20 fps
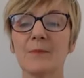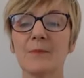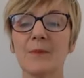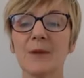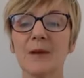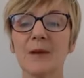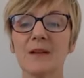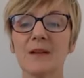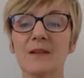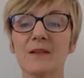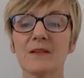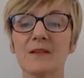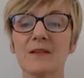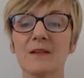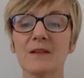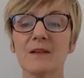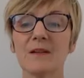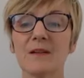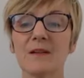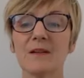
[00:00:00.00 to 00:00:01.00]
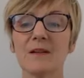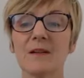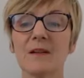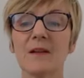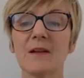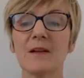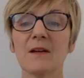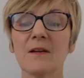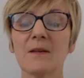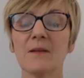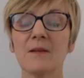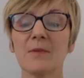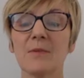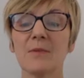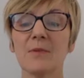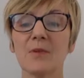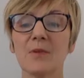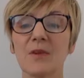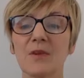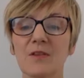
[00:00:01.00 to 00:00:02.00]
back to the
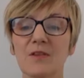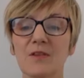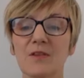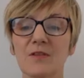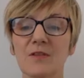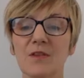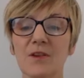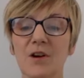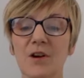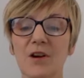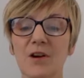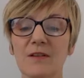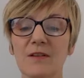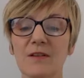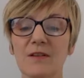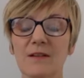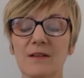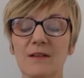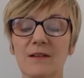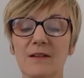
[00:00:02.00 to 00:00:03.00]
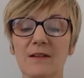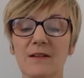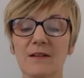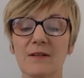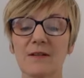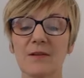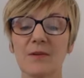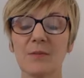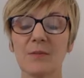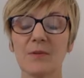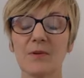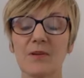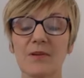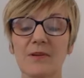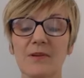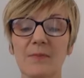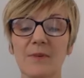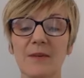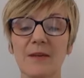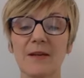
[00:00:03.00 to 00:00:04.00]
points of contact that the
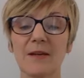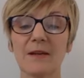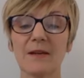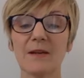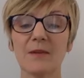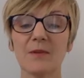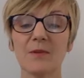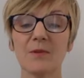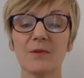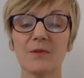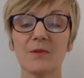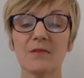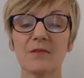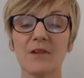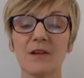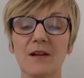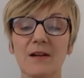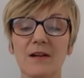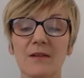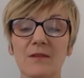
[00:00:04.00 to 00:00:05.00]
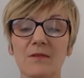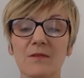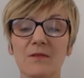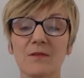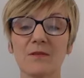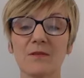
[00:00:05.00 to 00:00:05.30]
body's making with the ground.